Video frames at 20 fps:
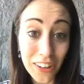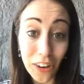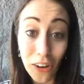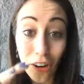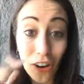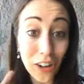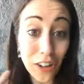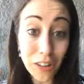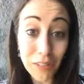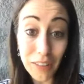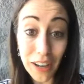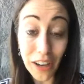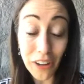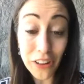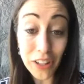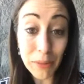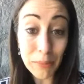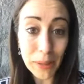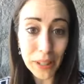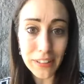all around
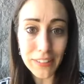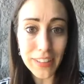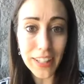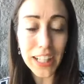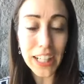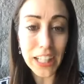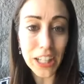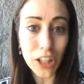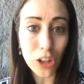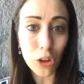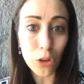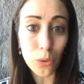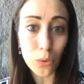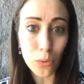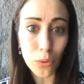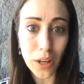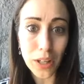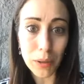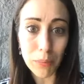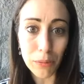them, it's like an
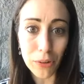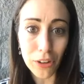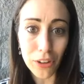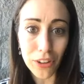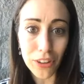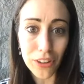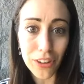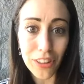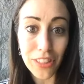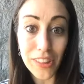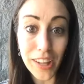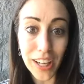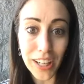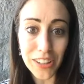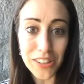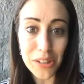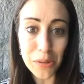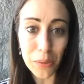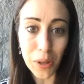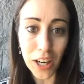incredible thing
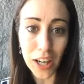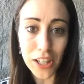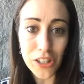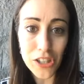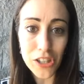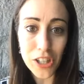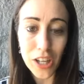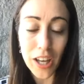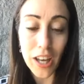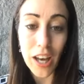to watch.